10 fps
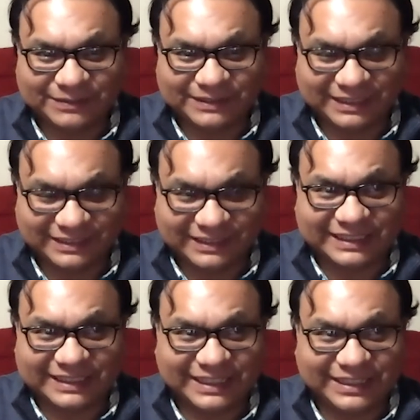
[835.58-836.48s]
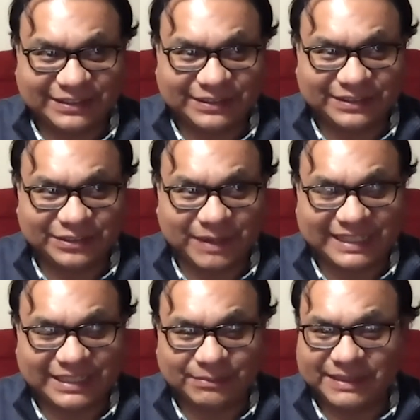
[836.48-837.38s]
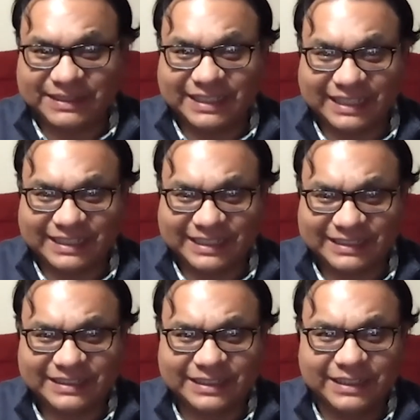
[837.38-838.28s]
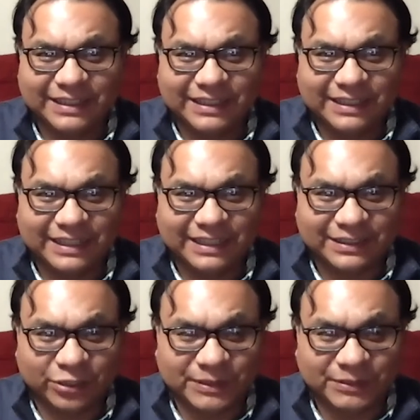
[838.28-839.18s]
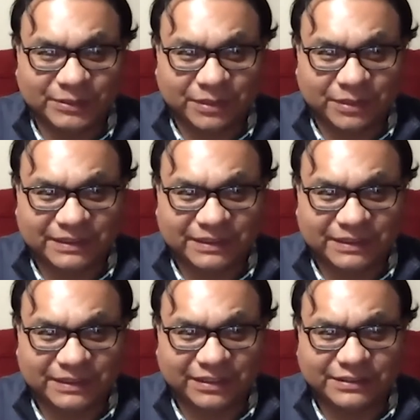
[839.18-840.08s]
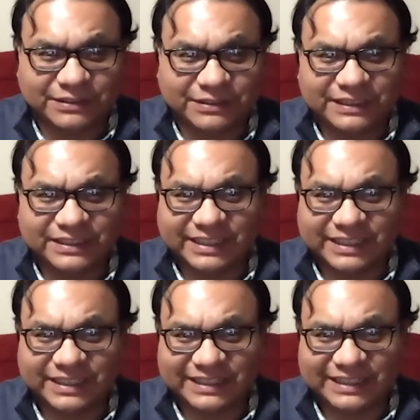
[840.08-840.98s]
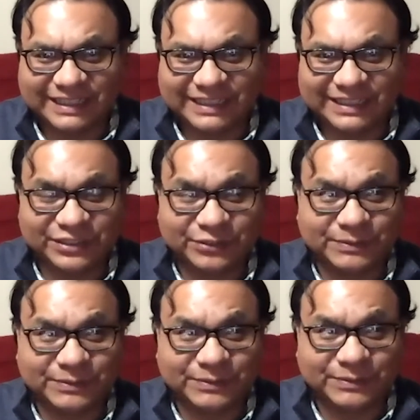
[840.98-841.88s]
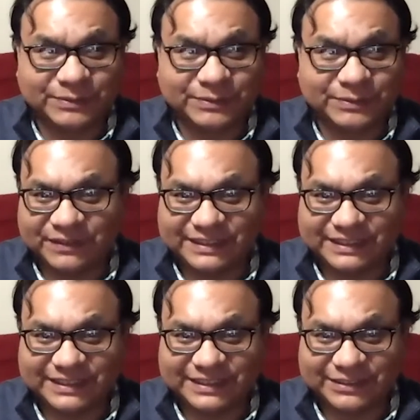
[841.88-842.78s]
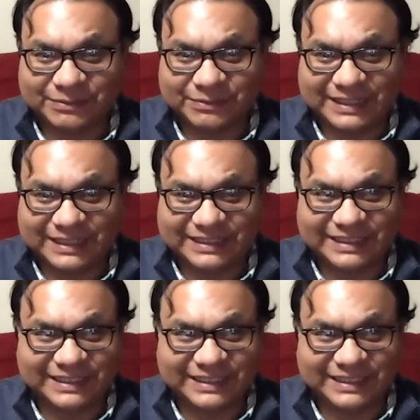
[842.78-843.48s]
allowed us to get here. So back in the mid 90s, Durbin worked with Dr. Gloria Sly and a gentleman named Michael Everson to make this